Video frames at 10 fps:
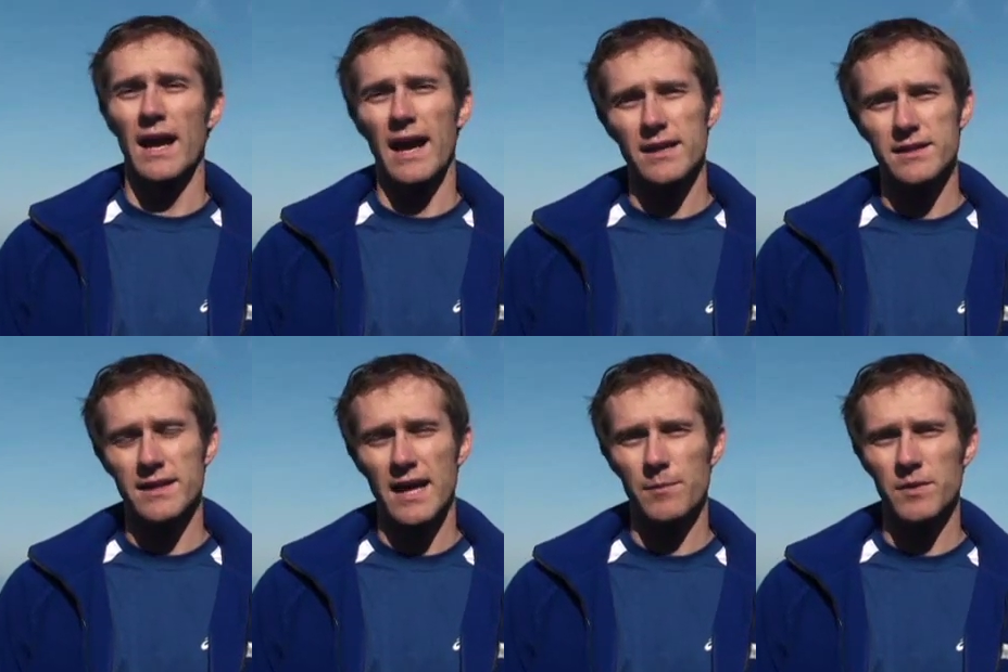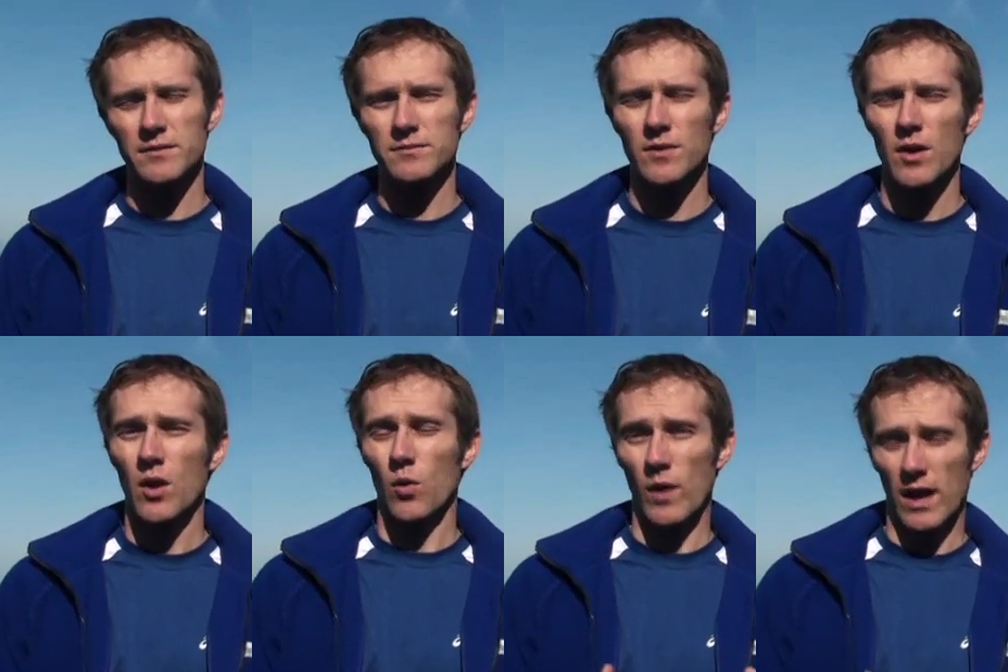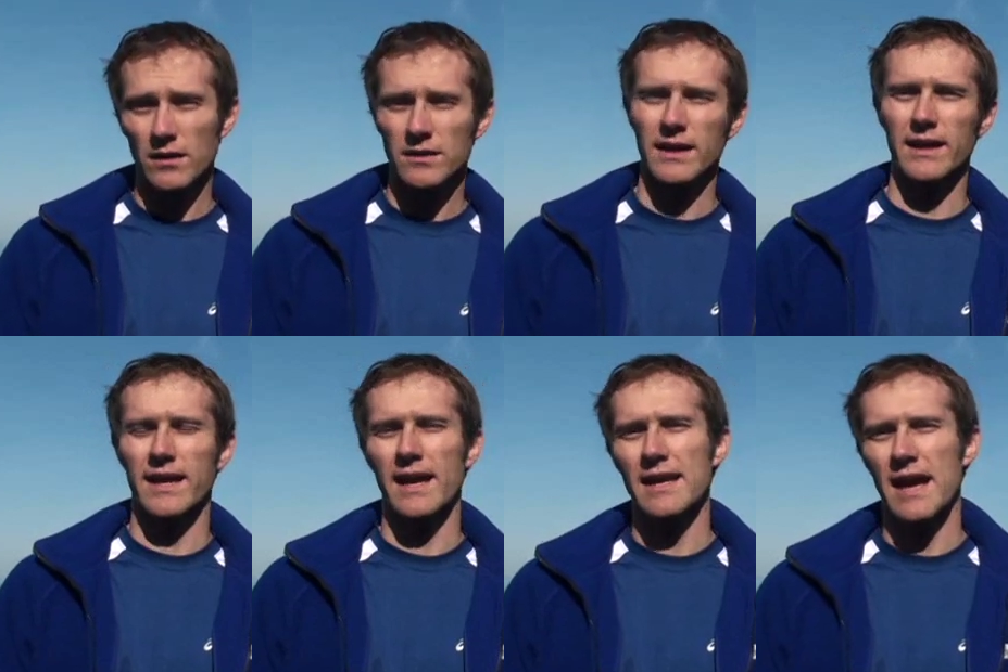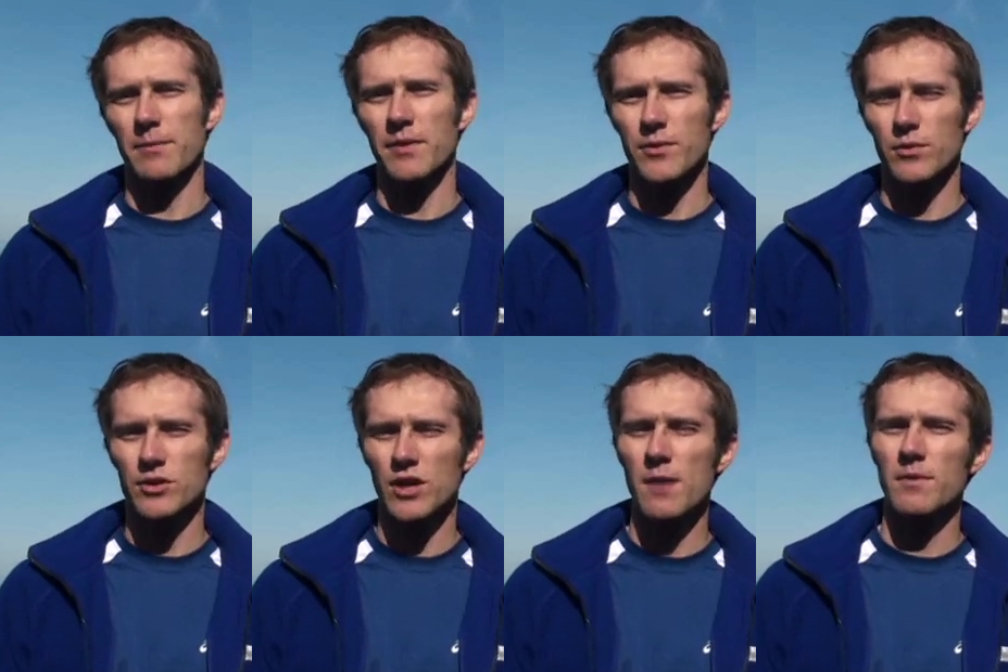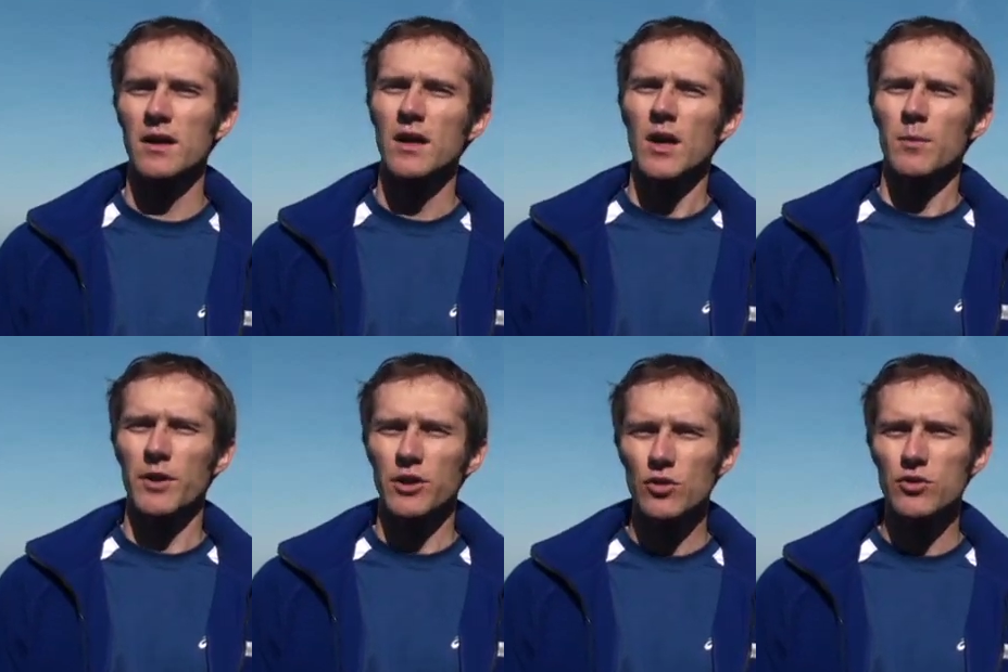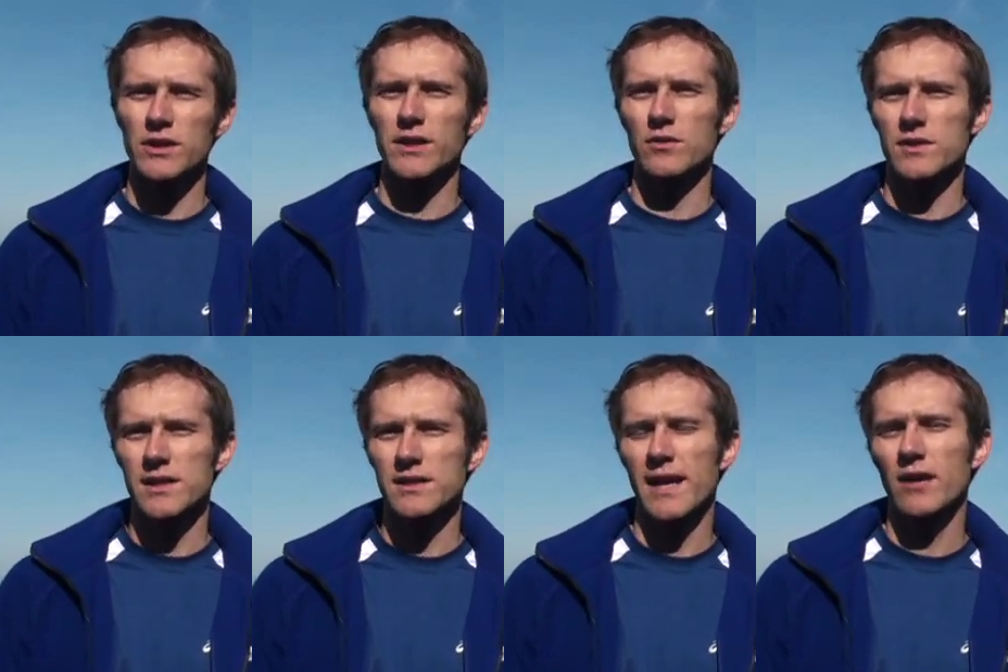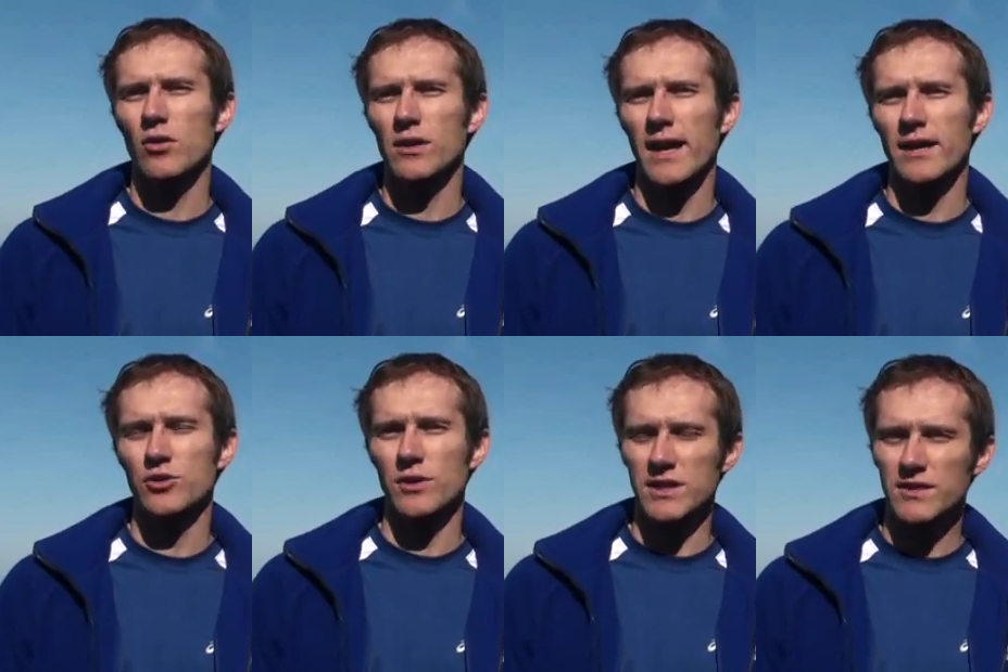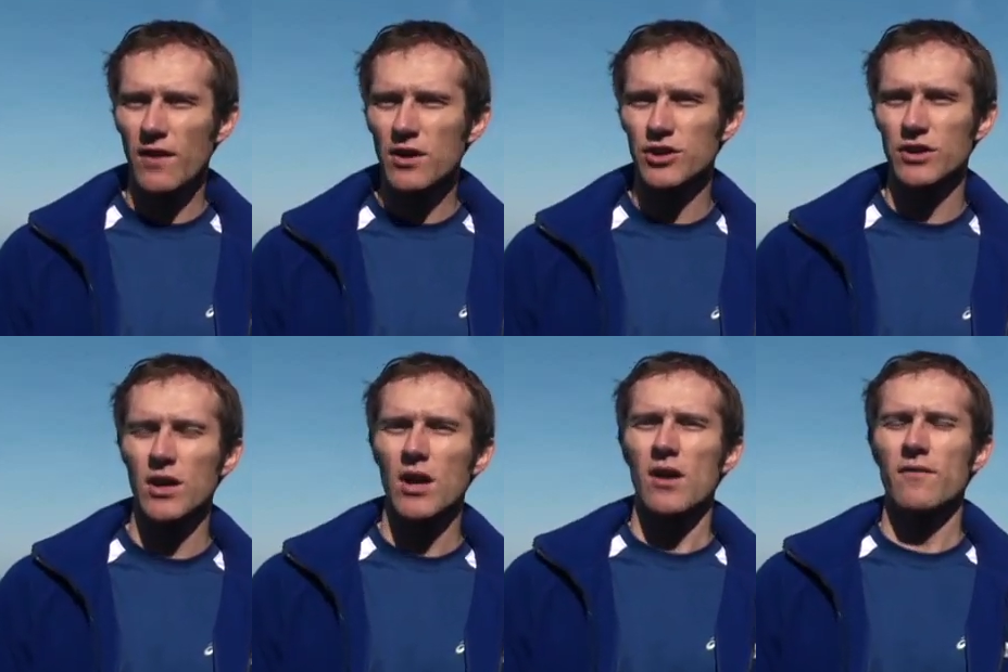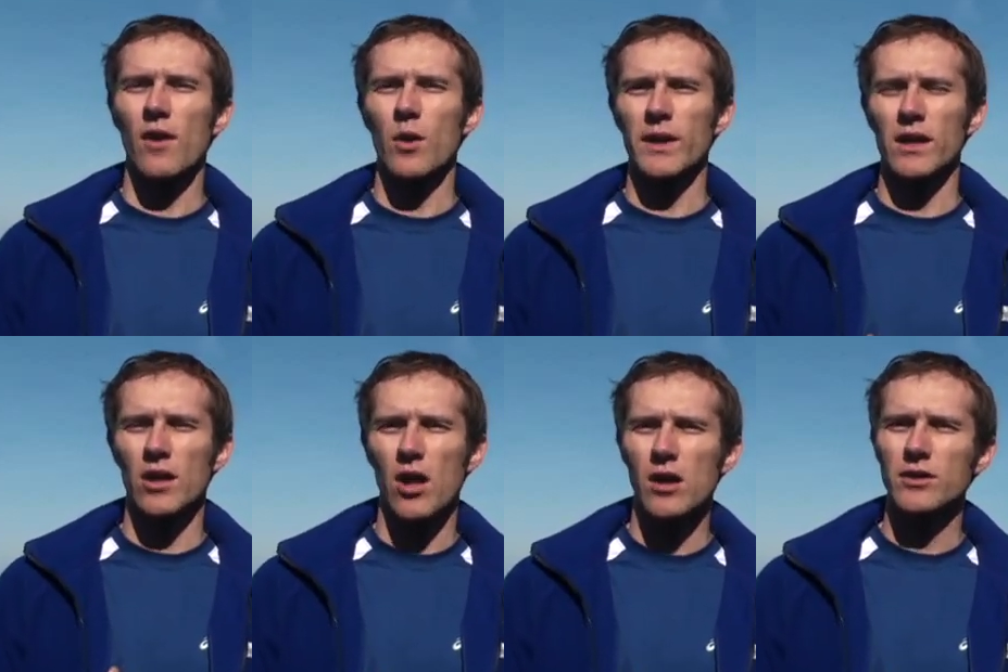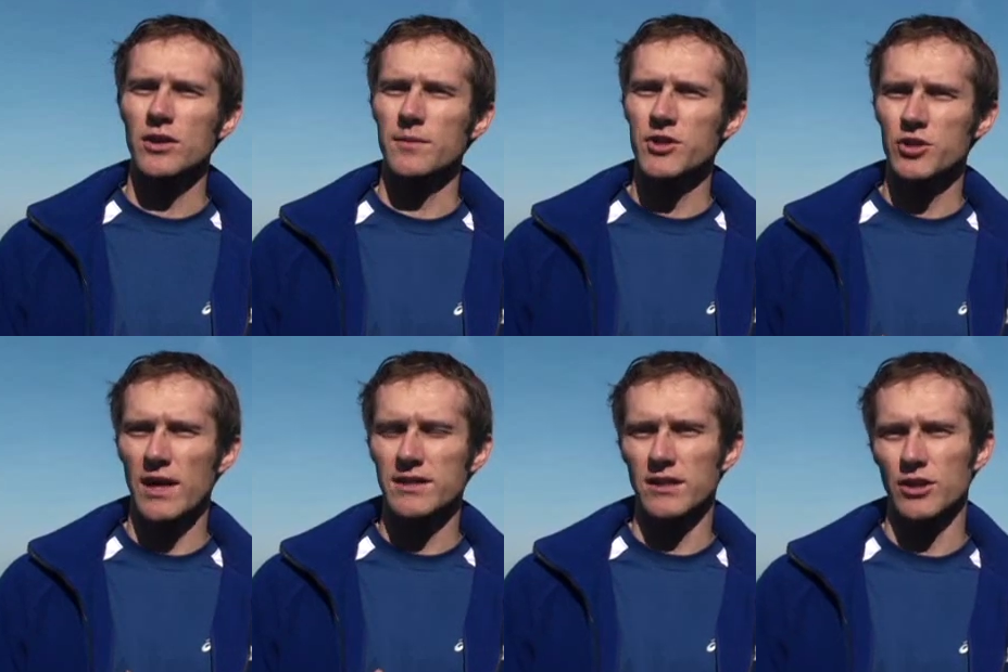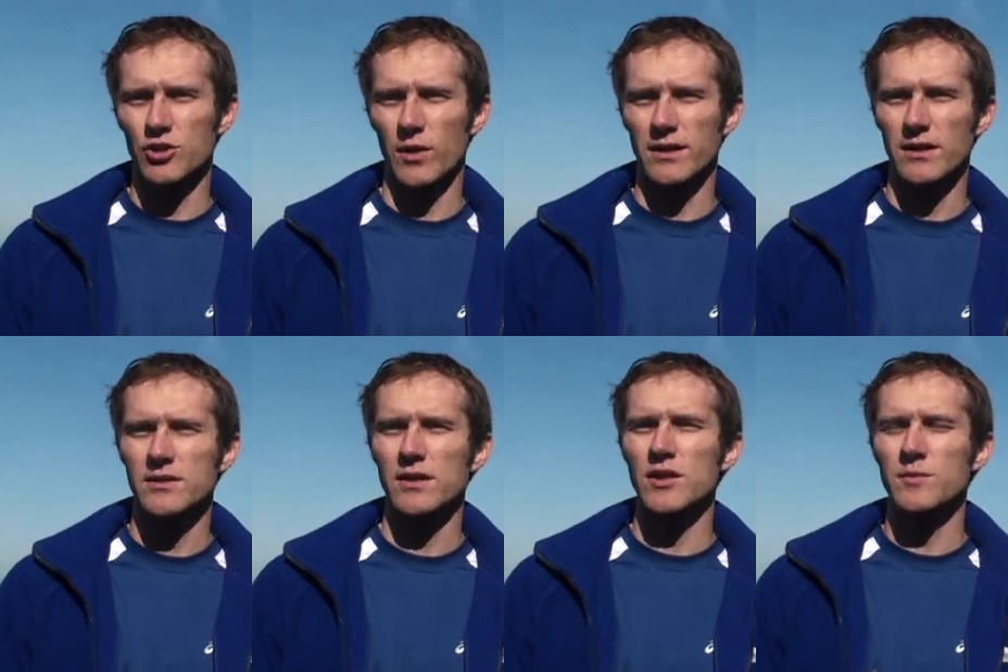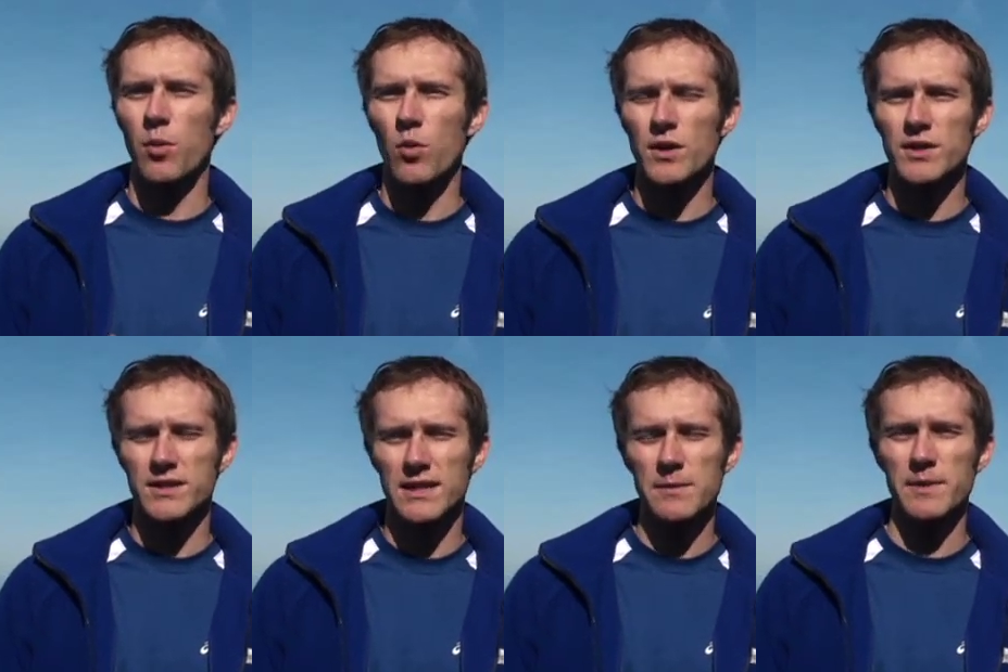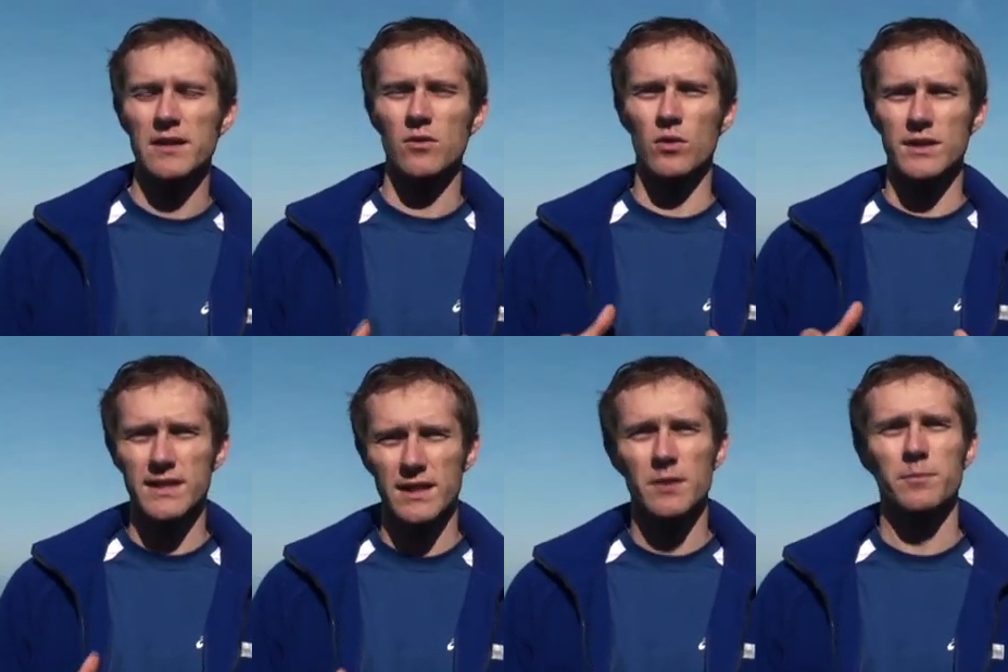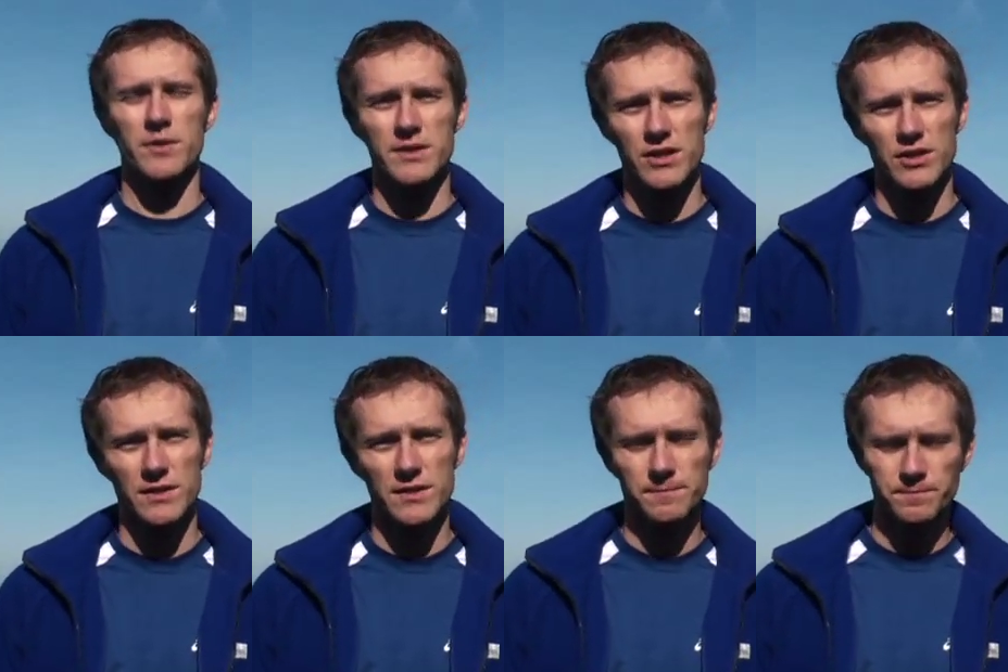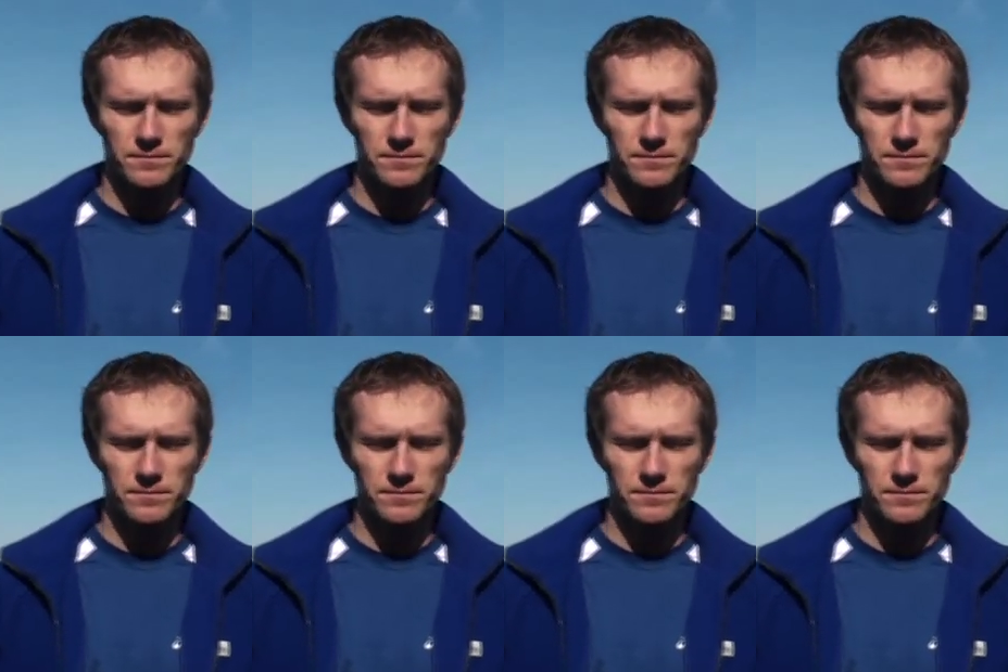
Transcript: How does it happen? Well, it can happen through a trauma, but usually you'll see sacroiliac joint dysfunction following a long-term stress on the joint, such as poor sleeping or sitting positions.